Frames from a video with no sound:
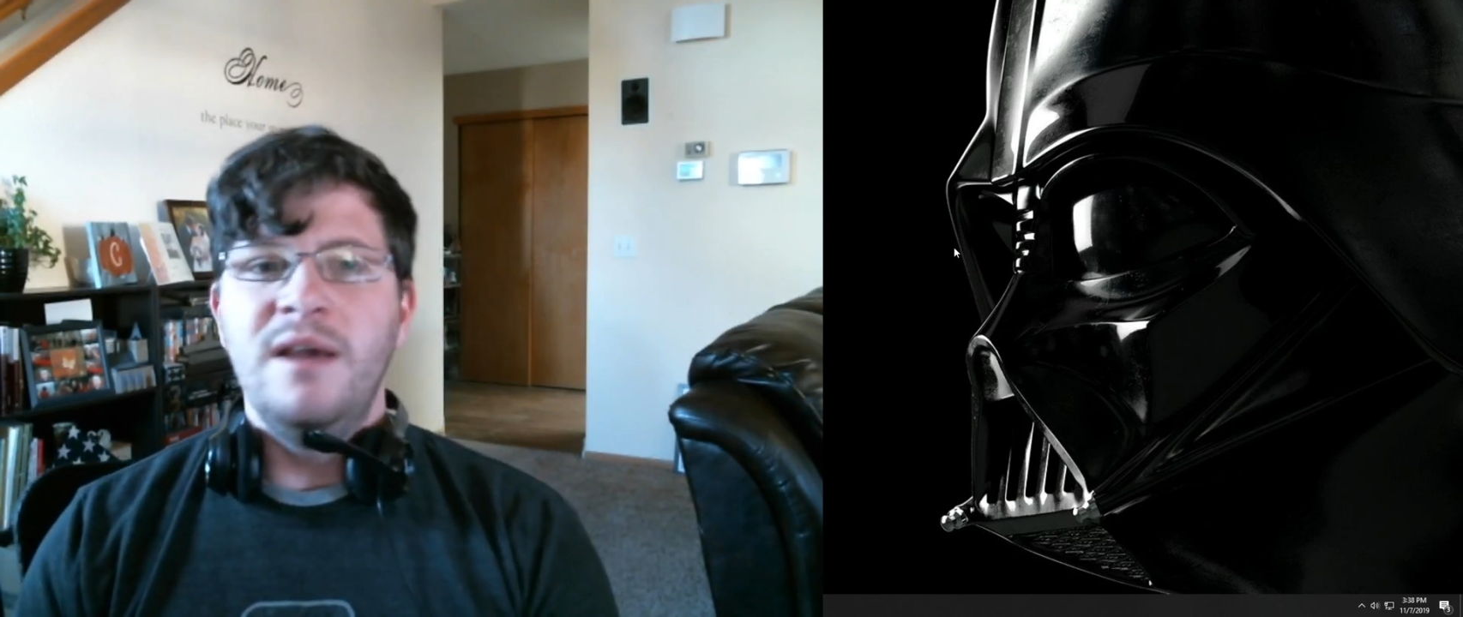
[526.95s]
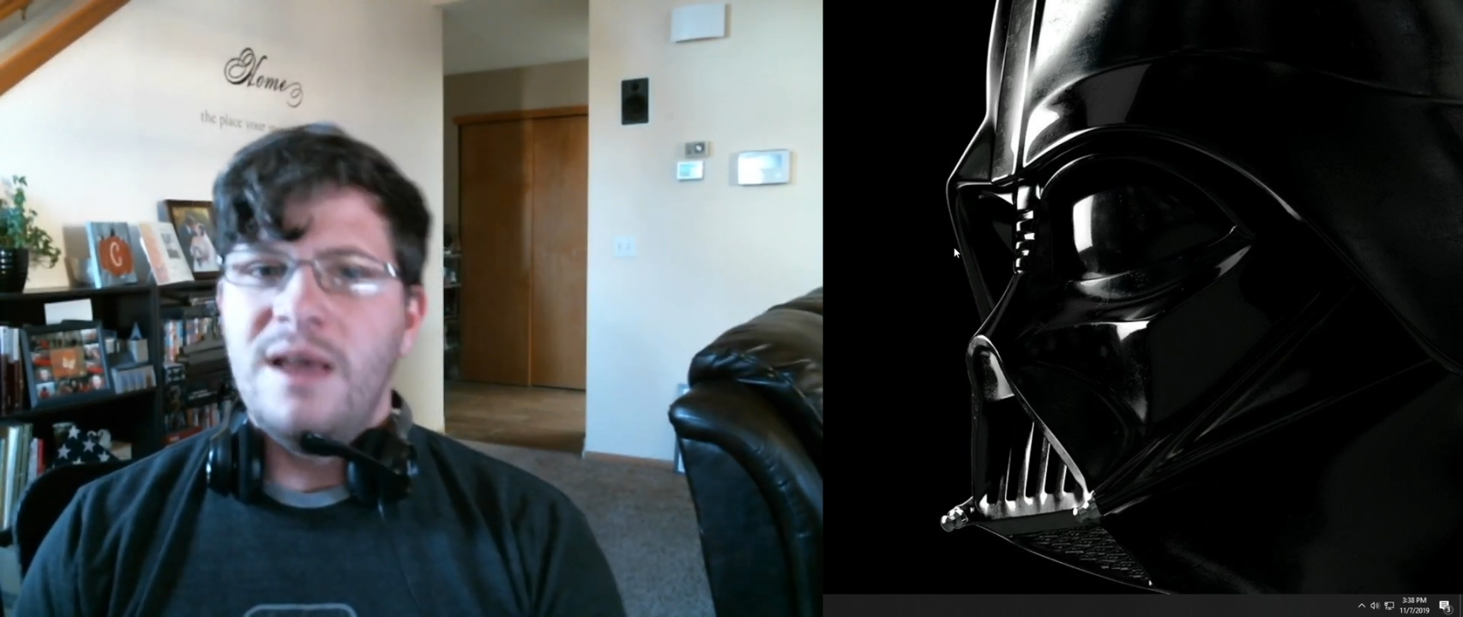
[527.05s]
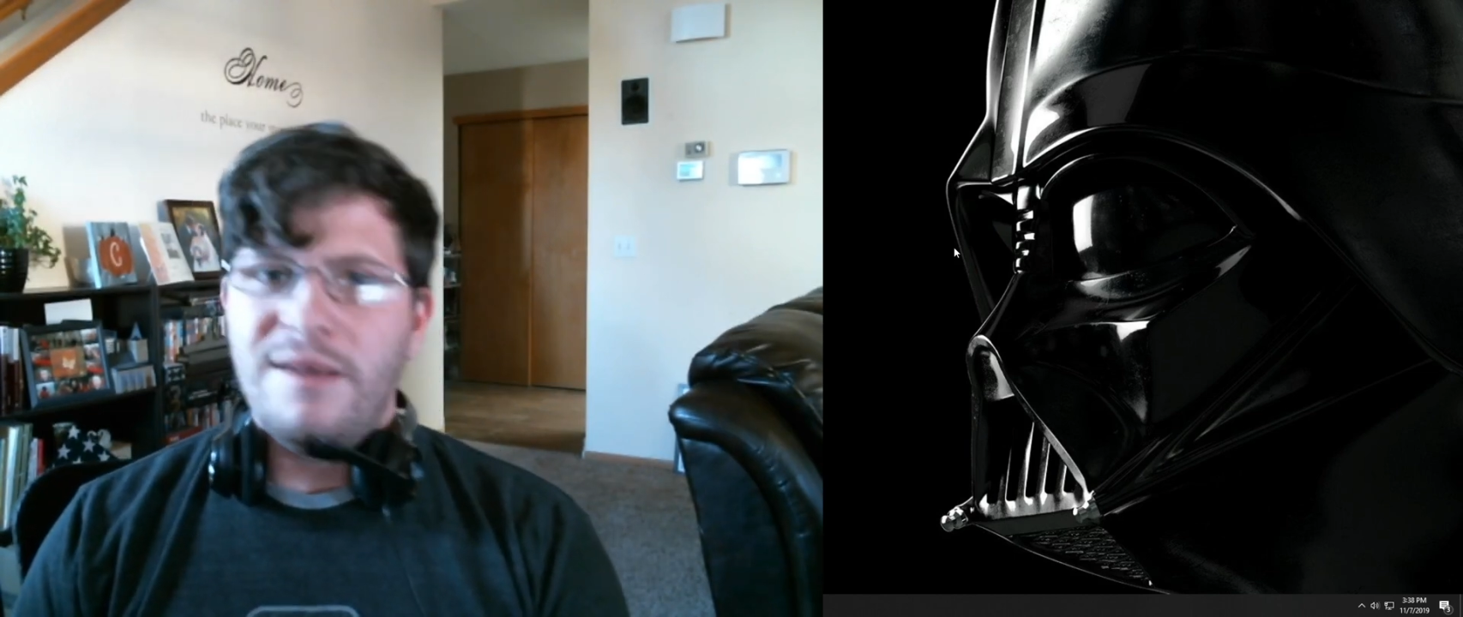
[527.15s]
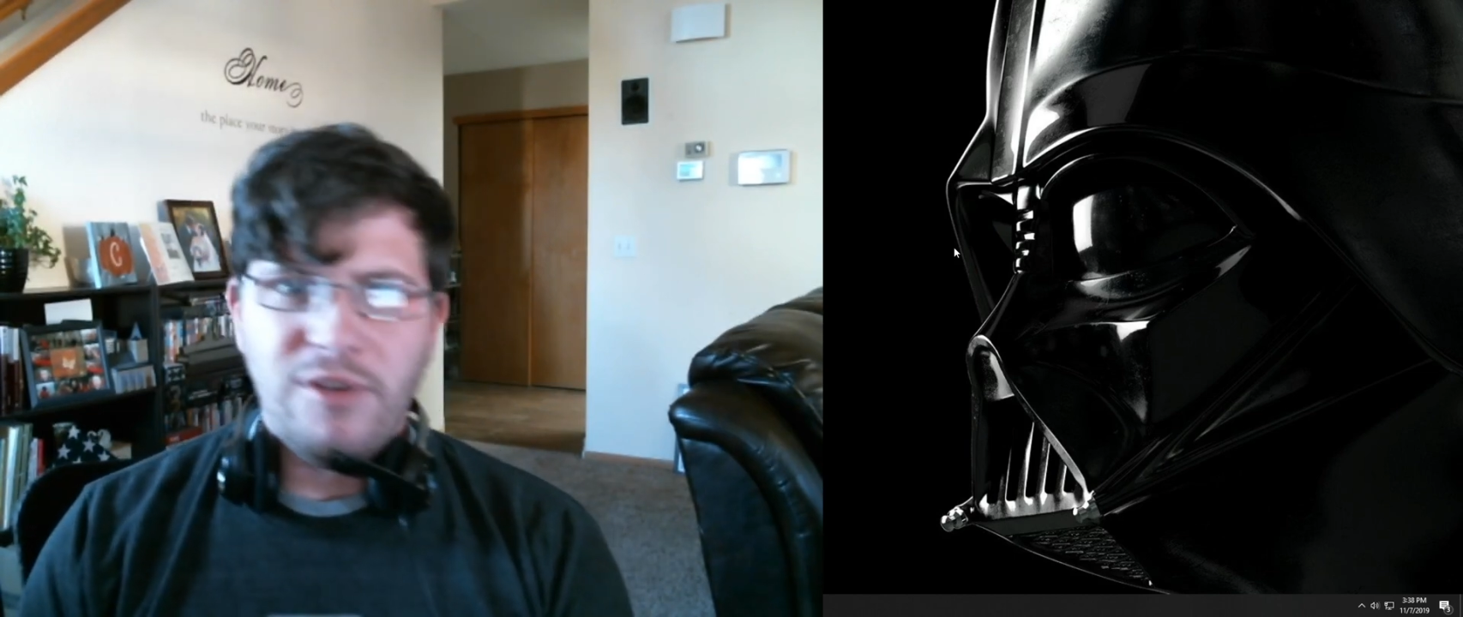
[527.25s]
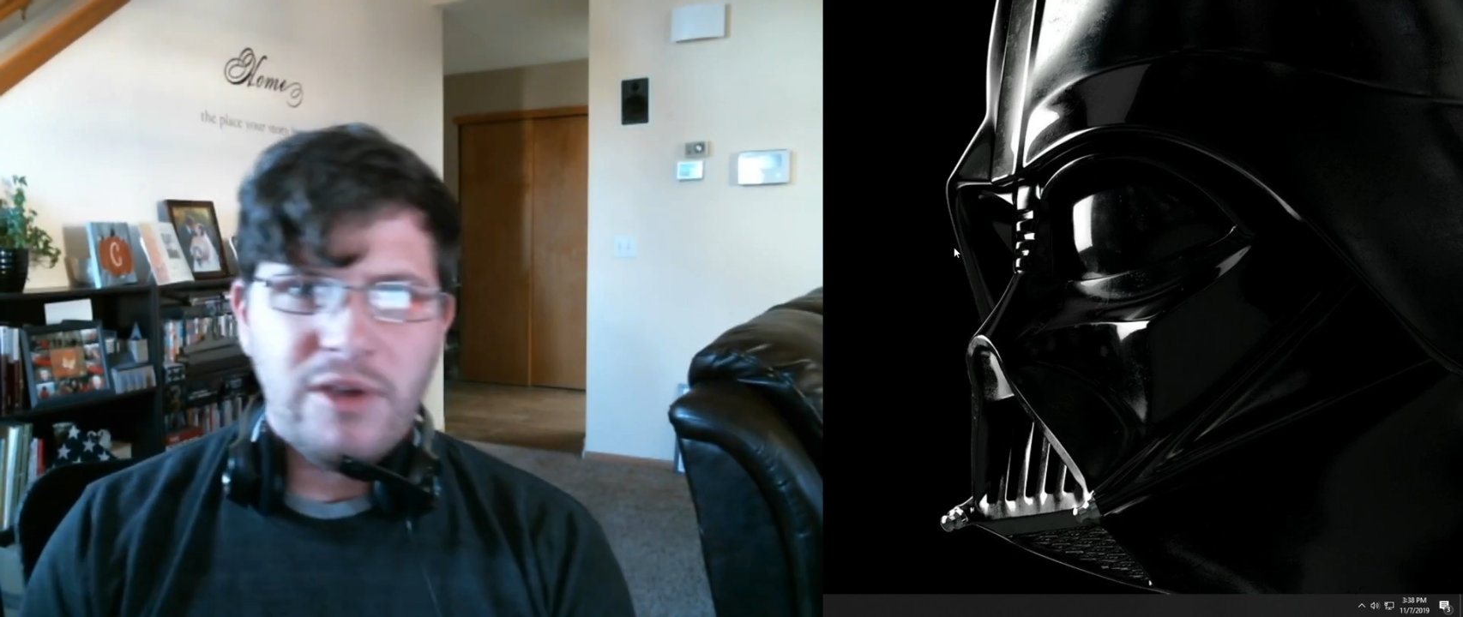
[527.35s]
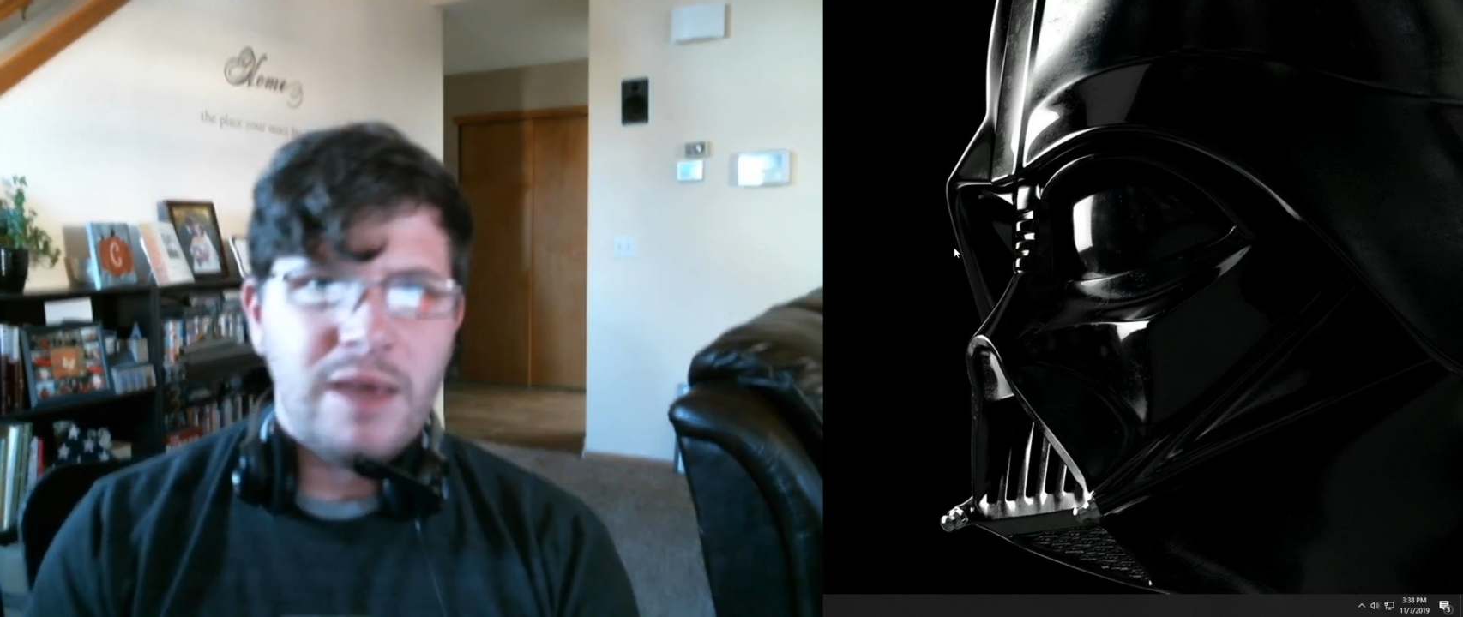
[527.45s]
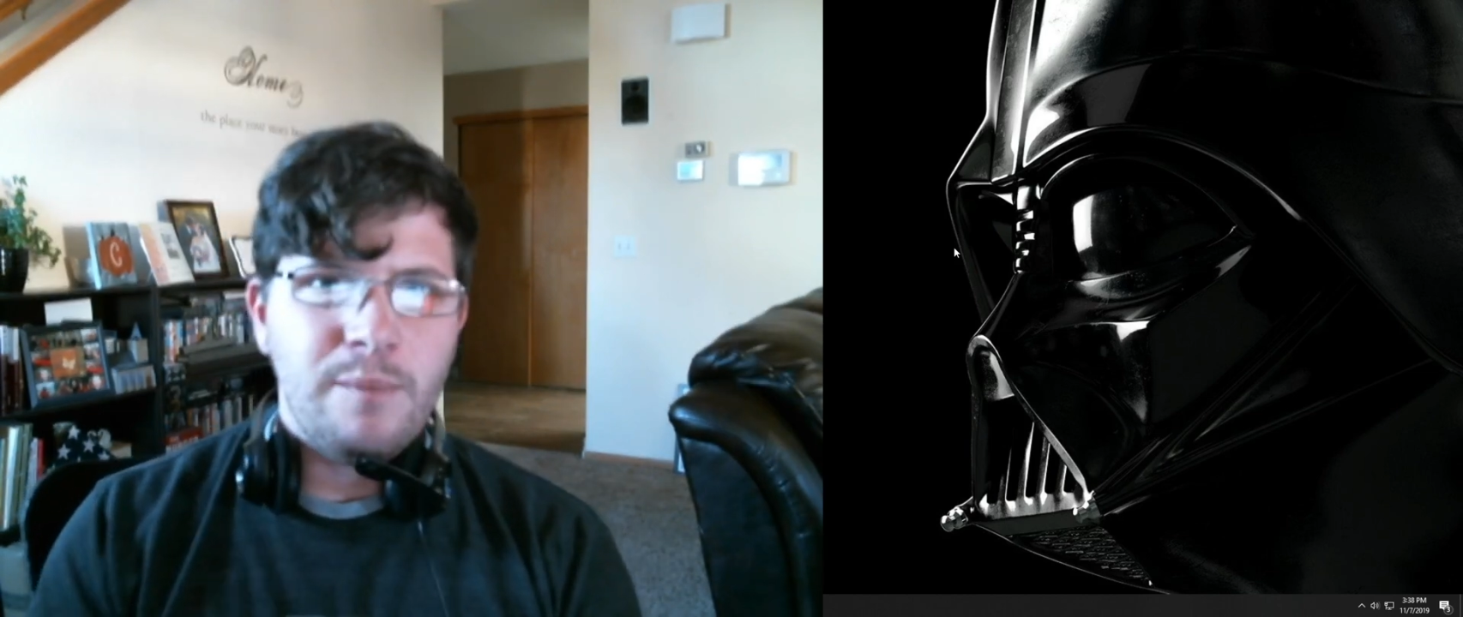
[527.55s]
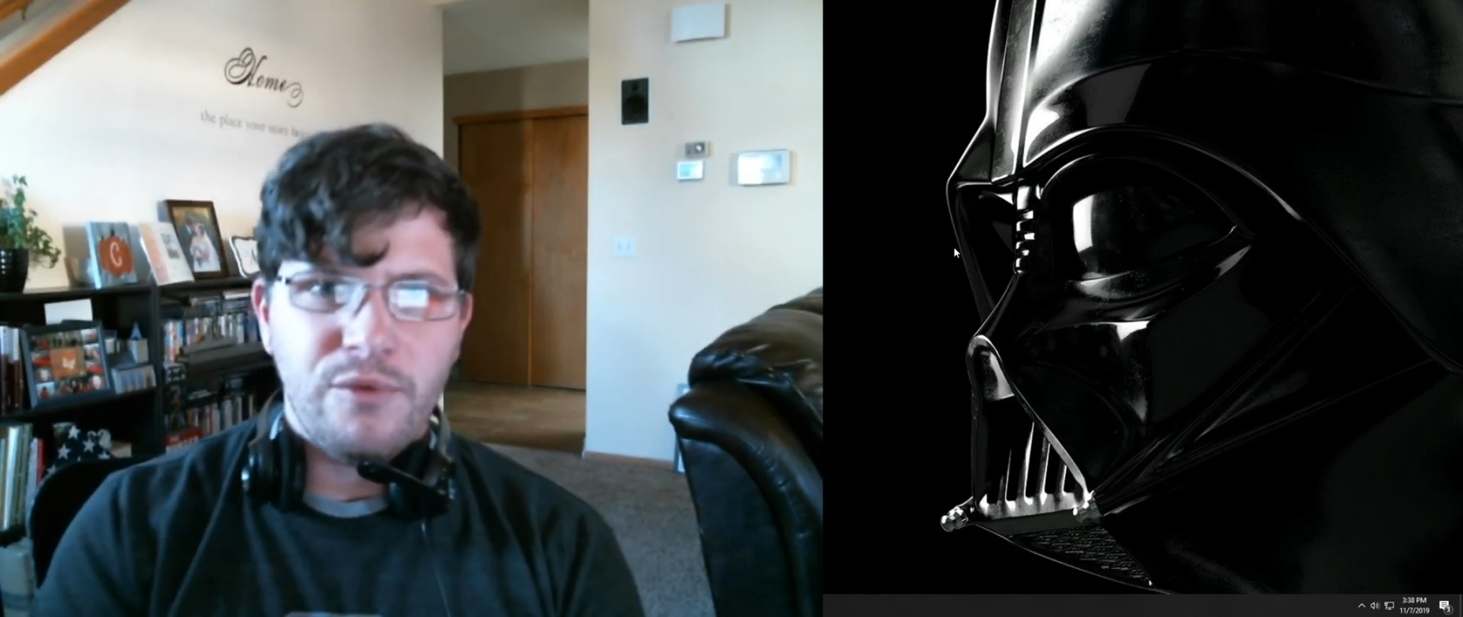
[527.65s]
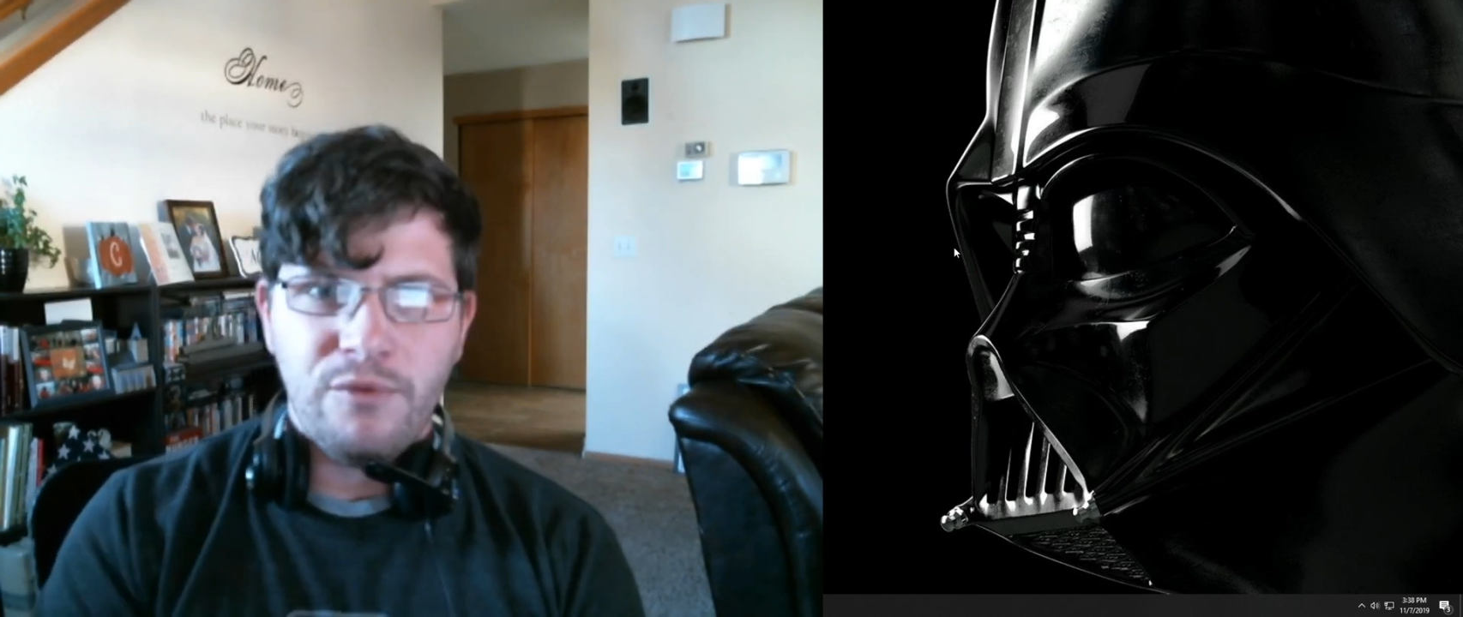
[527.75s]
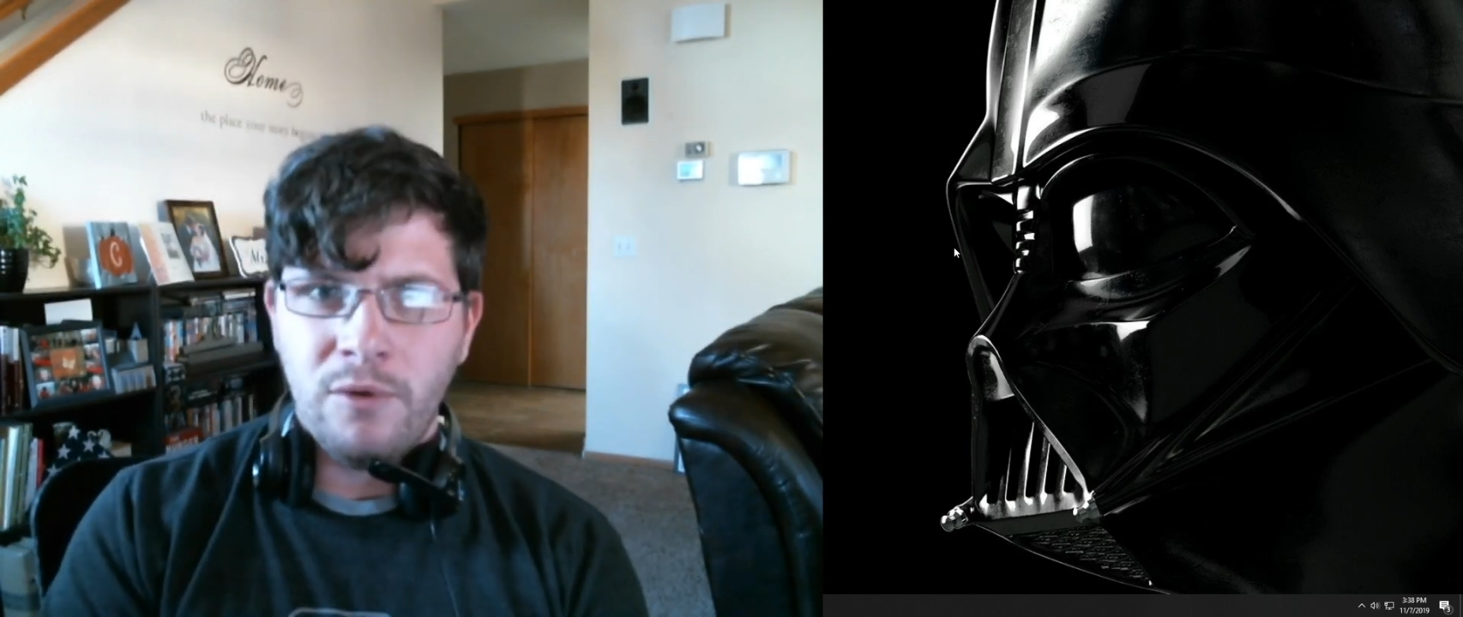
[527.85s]
if you can't
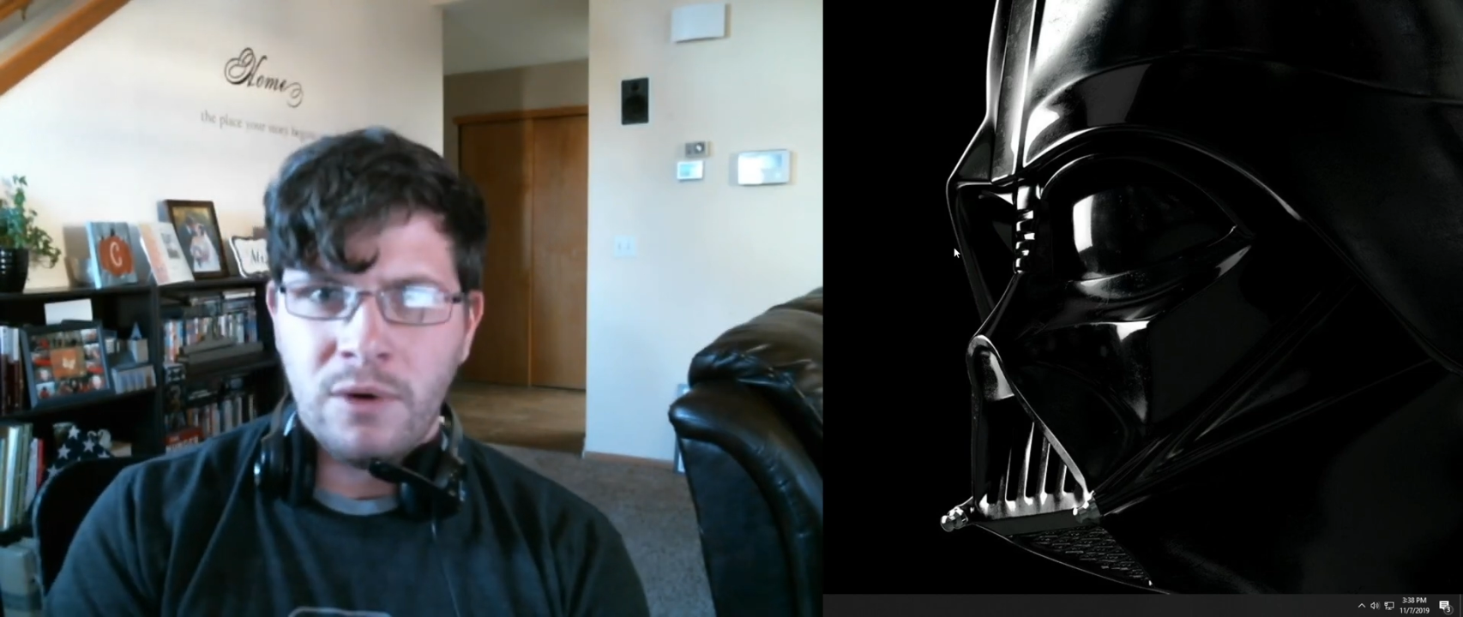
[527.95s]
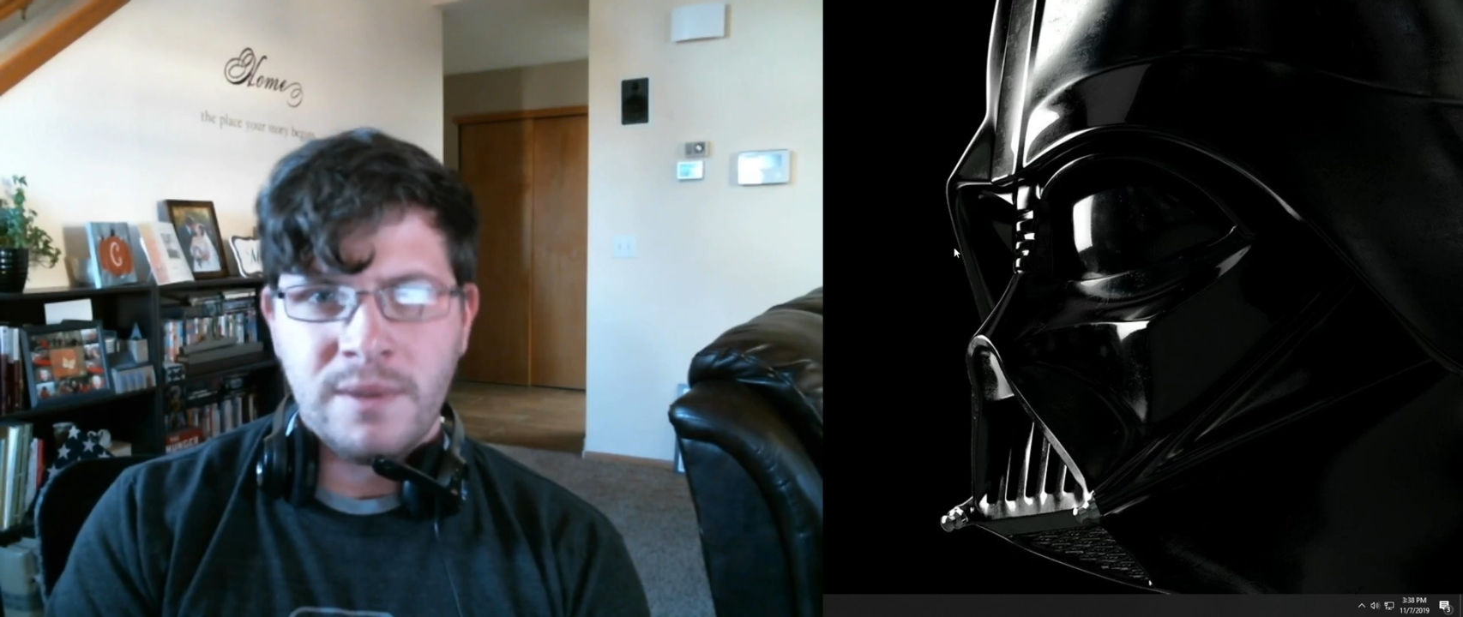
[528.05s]
perform,